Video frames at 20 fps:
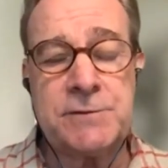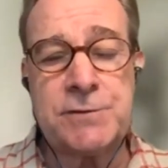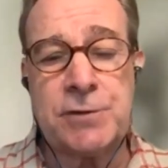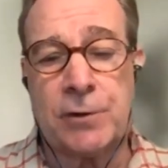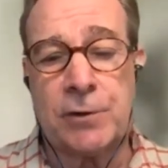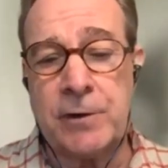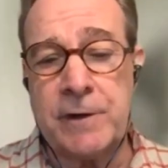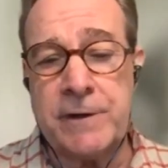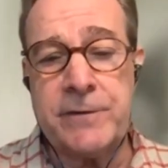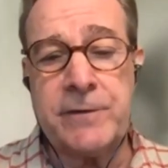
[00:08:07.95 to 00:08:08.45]

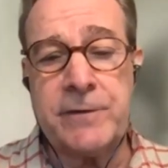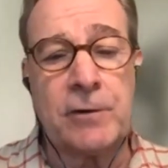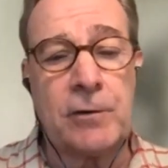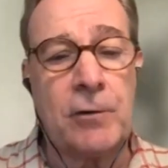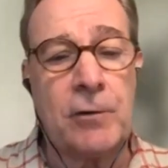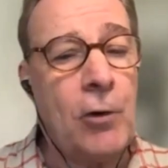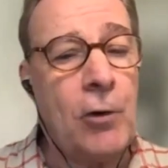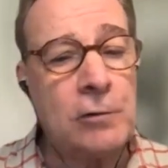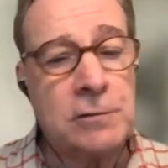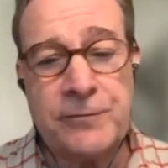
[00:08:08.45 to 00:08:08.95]
turning their
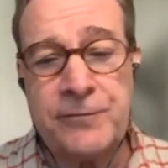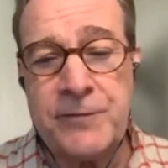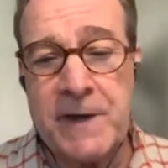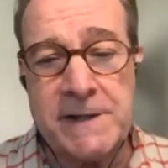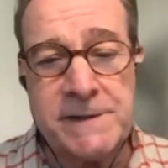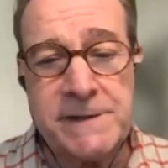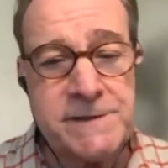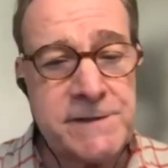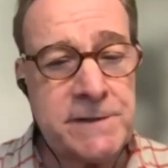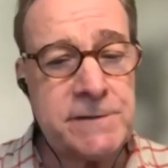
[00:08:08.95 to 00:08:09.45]
whole
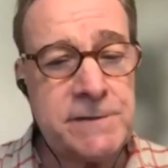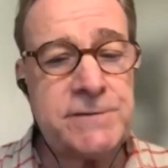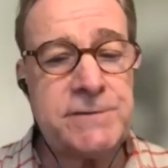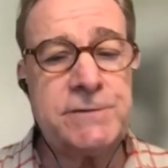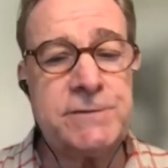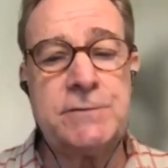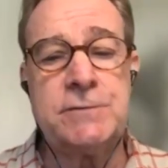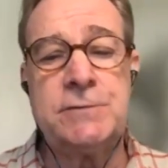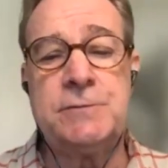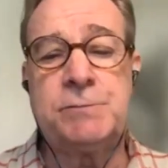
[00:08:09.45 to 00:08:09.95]
events
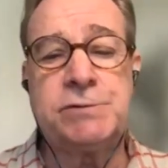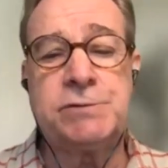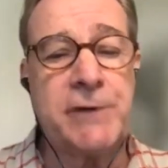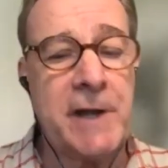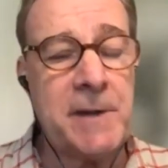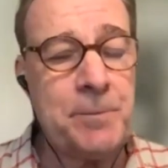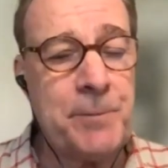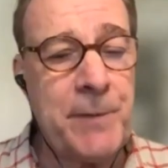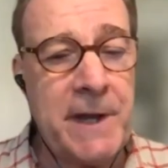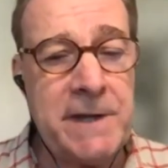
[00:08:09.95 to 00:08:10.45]
into
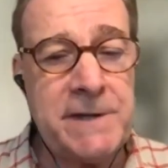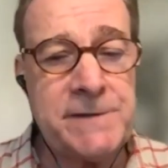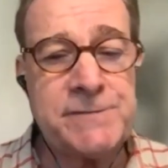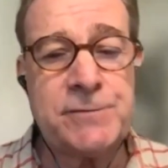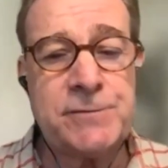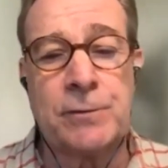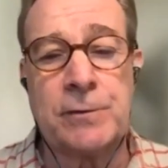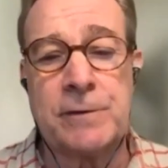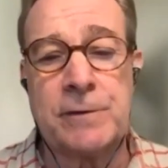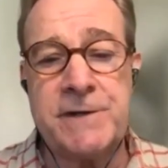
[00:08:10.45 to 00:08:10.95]
plant based
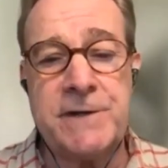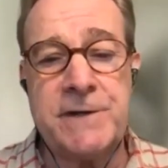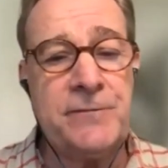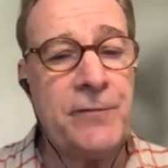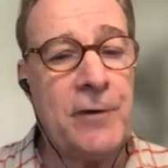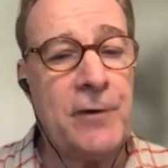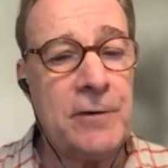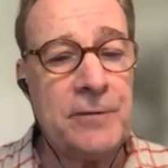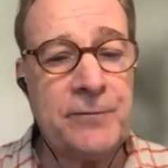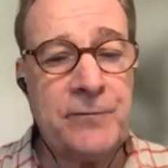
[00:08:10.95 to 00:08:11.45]
or
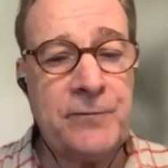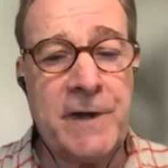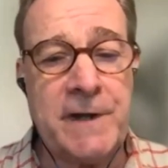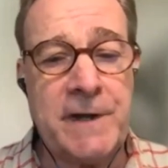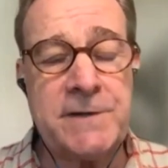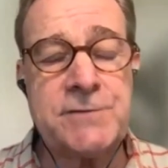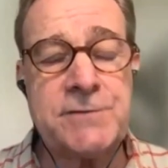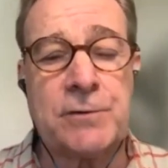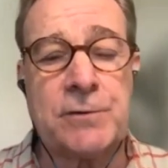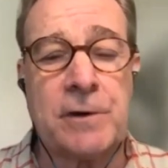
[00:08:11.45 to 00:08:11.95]
default
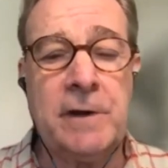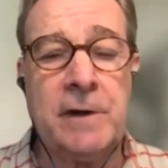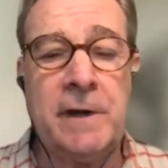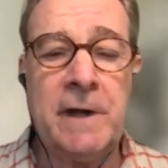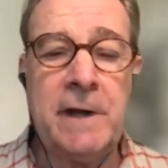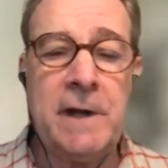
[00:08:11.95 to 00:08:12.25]
veg, or